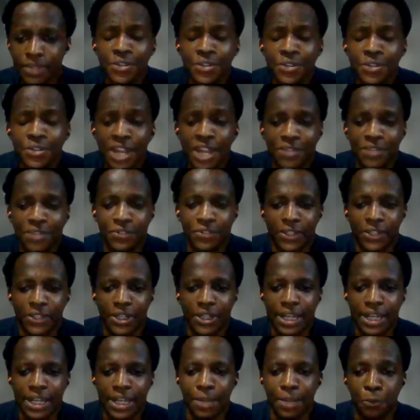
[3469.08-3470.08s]
transfer
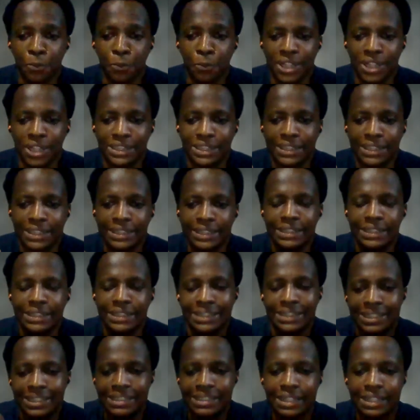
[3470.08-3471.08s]
learning worked
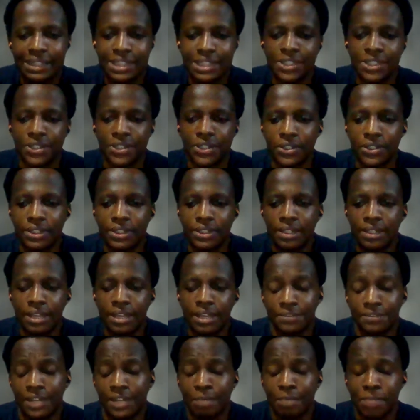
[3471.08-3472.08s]
just as good, if
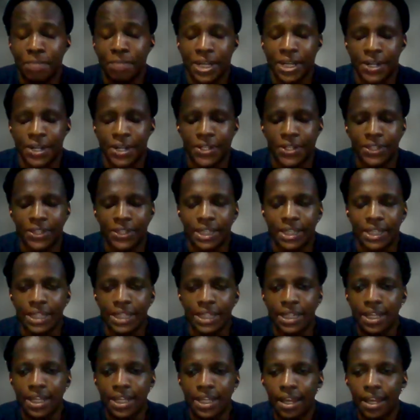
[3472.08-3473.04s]
not better, than